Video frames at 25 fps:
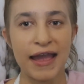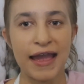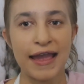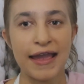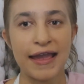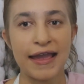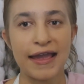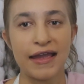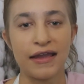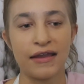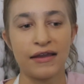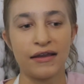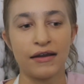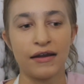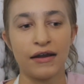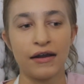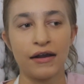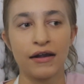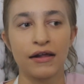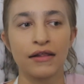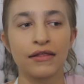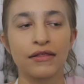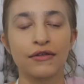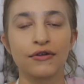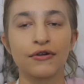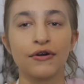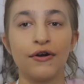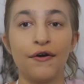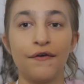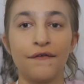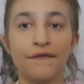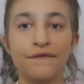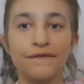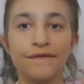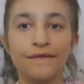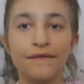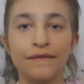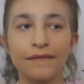a
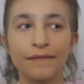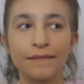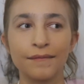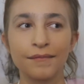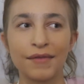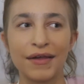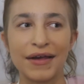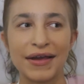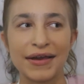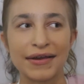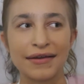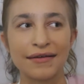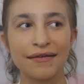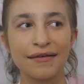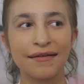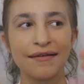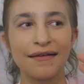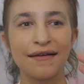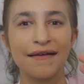little like